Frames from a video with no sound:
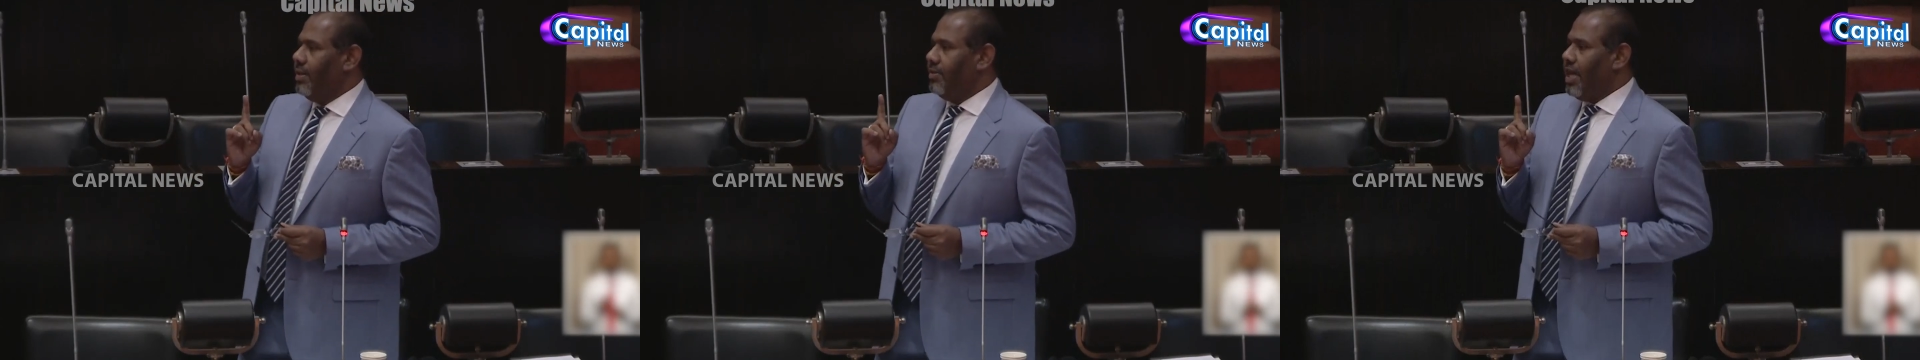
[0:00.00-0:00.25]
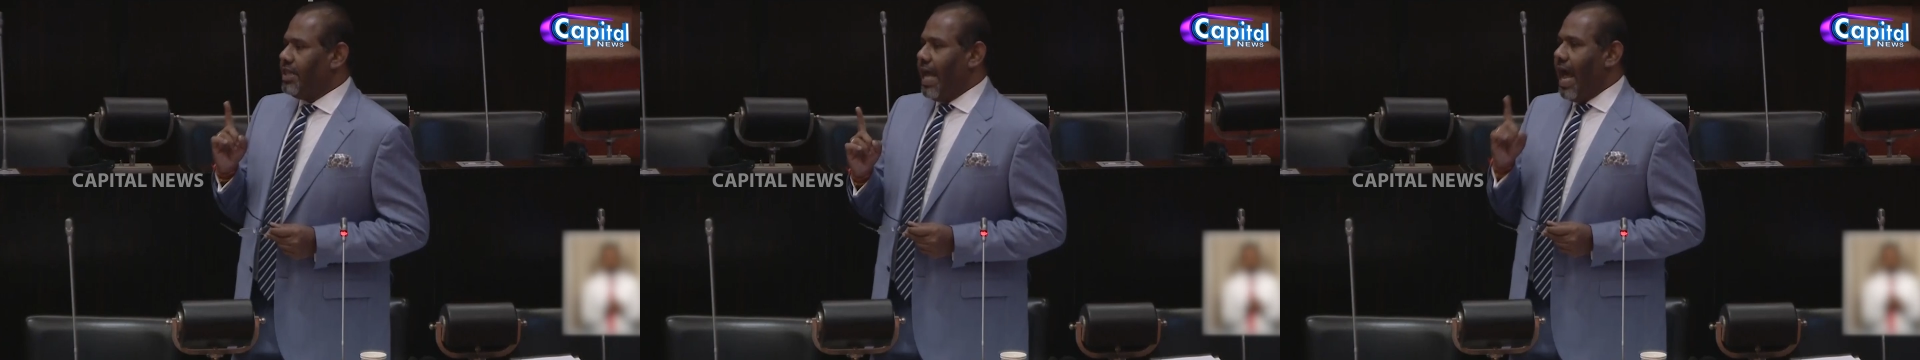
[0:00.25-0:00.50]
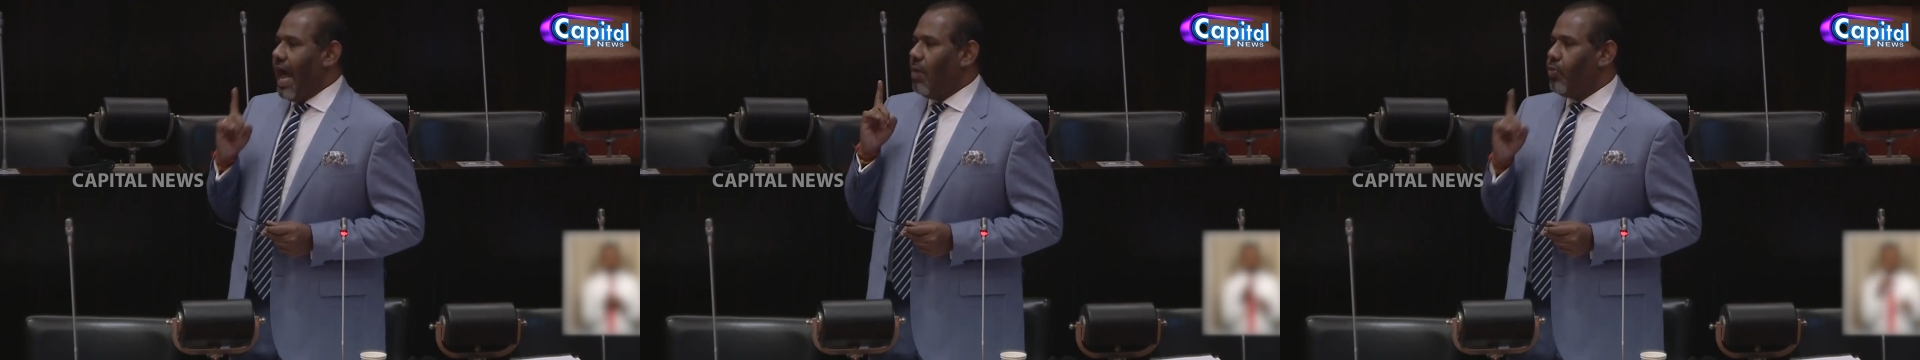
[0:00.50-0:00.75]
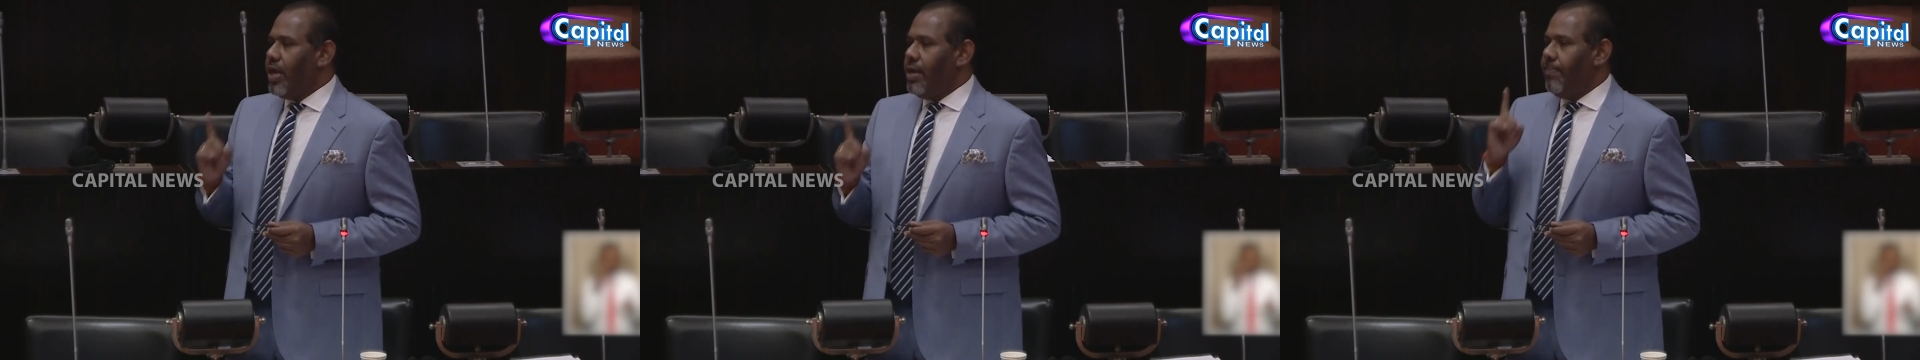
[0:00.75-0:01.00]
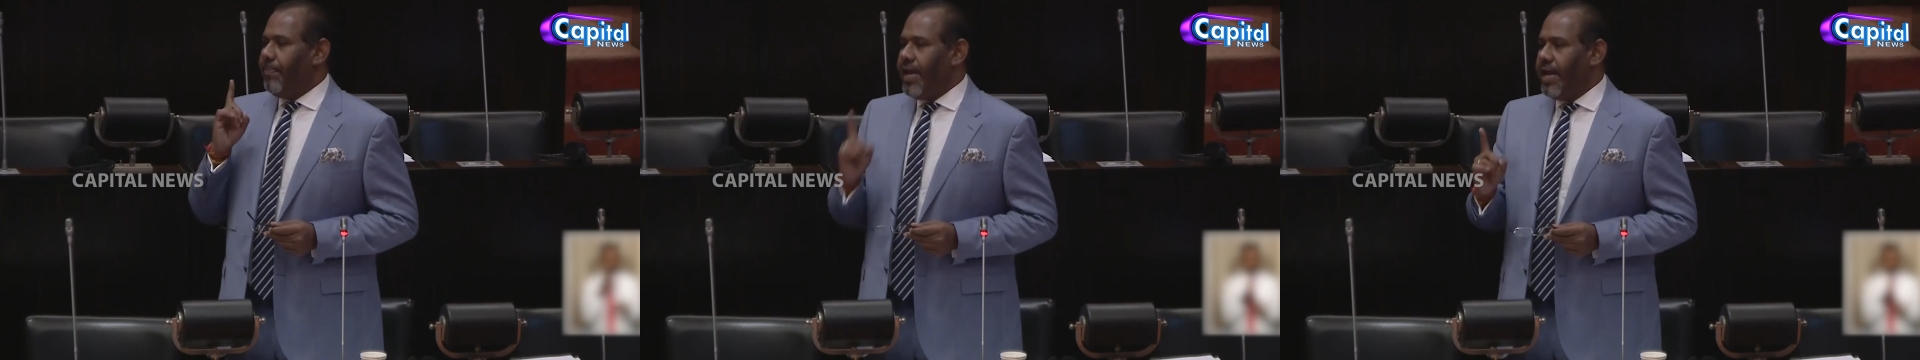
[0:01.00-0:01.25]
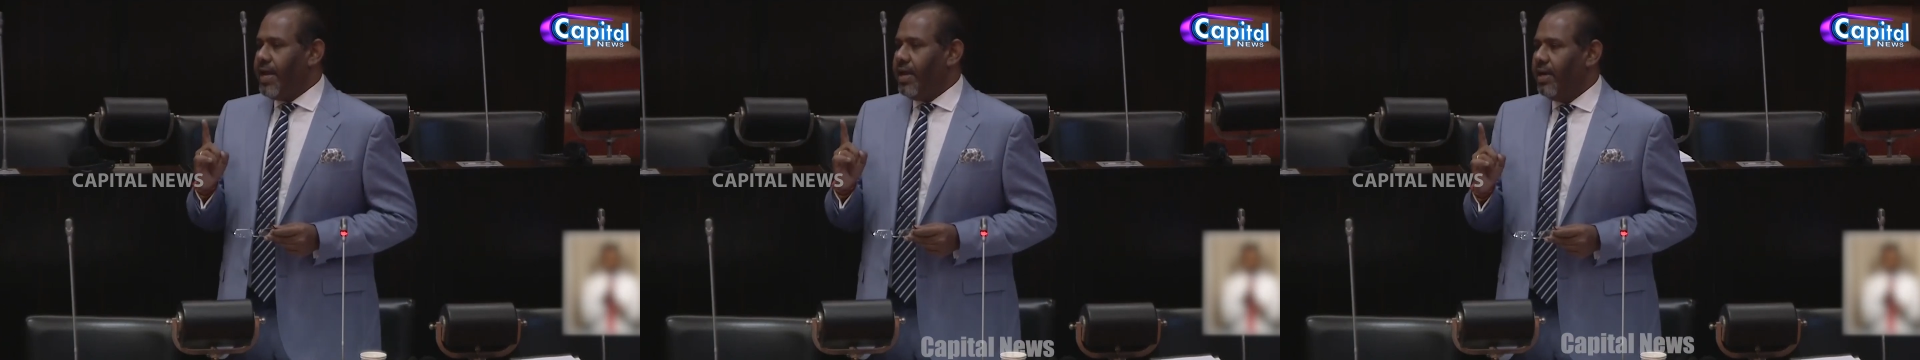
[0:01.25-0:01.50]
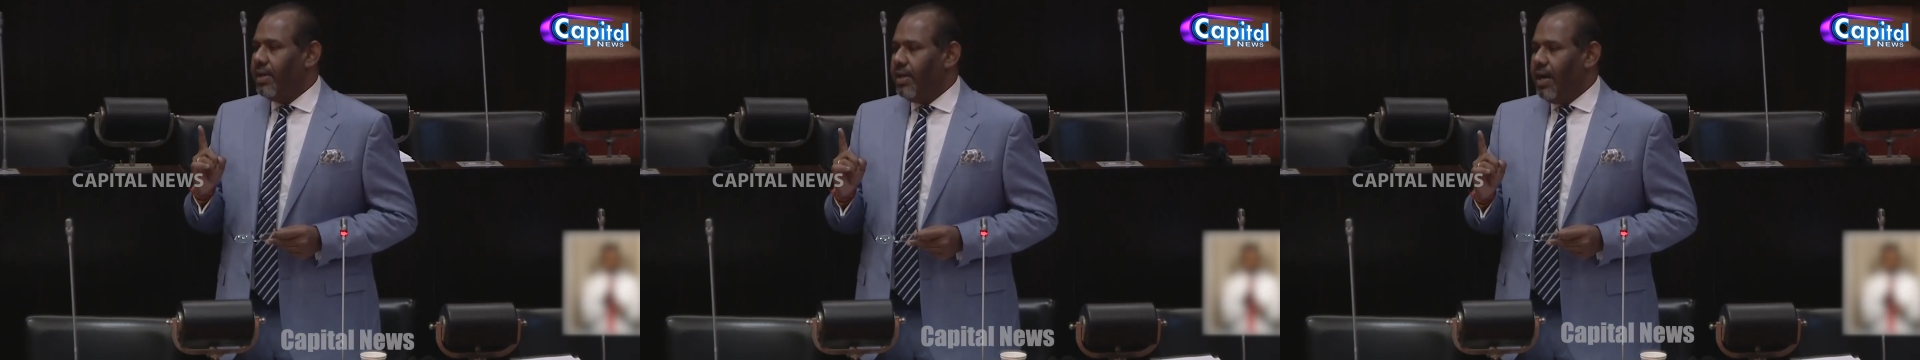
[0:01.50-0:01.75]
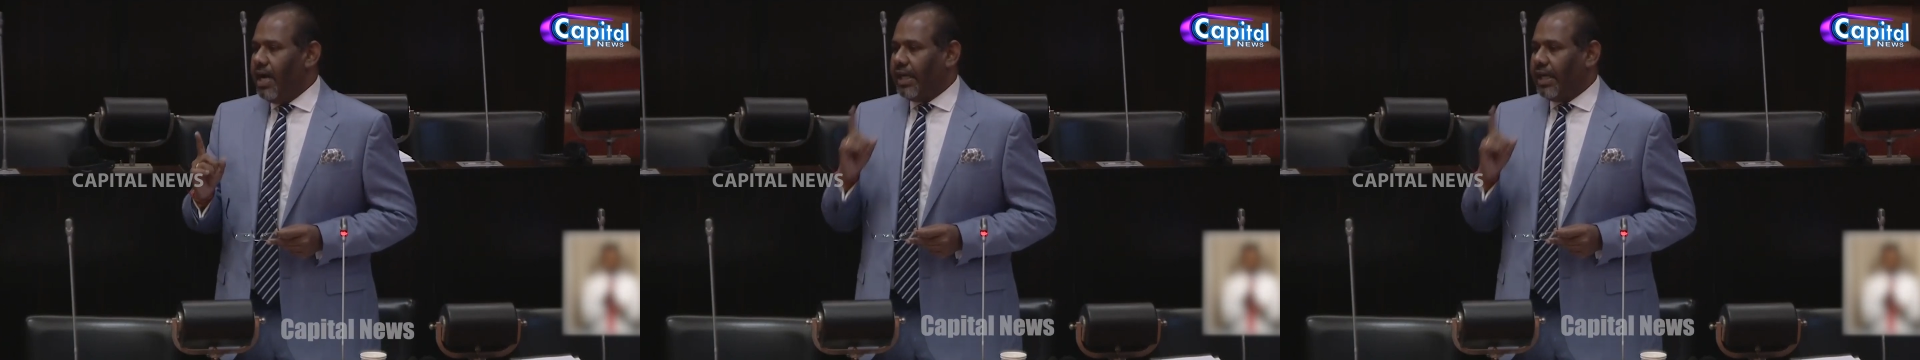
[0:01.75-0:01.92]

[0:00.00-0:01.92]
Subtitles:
that there will be a